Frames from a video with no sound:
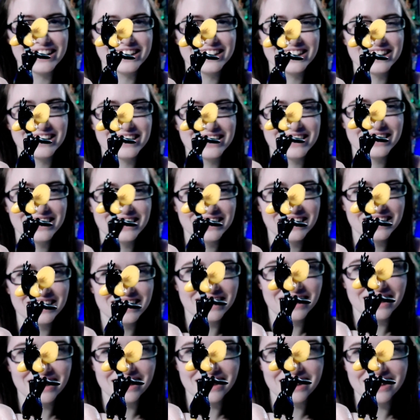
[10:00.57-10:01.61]
Yeah, you could
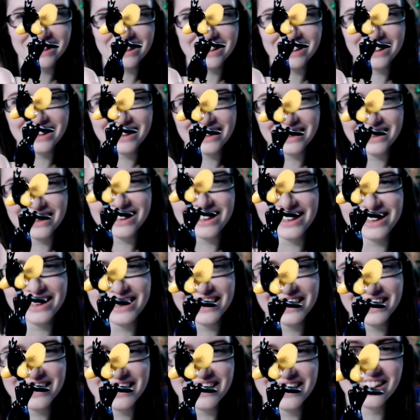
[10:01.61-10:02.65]
tell. I mean,
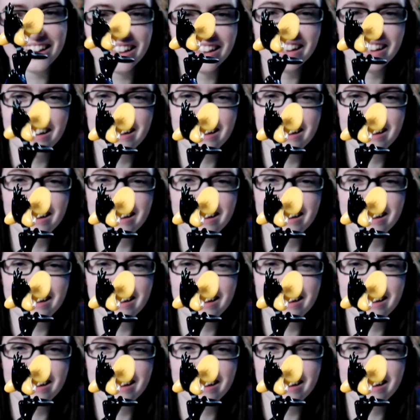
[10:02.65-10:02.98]
but also